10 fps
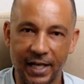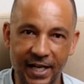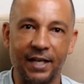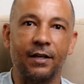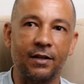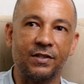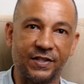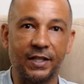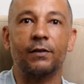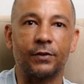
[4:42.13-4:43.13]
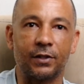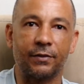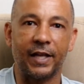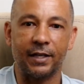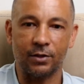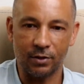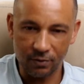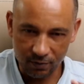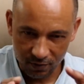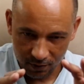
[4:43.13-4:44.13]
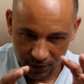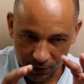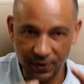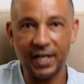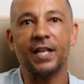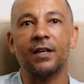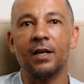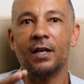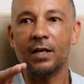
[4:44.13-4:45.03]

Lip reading: in silver, that unique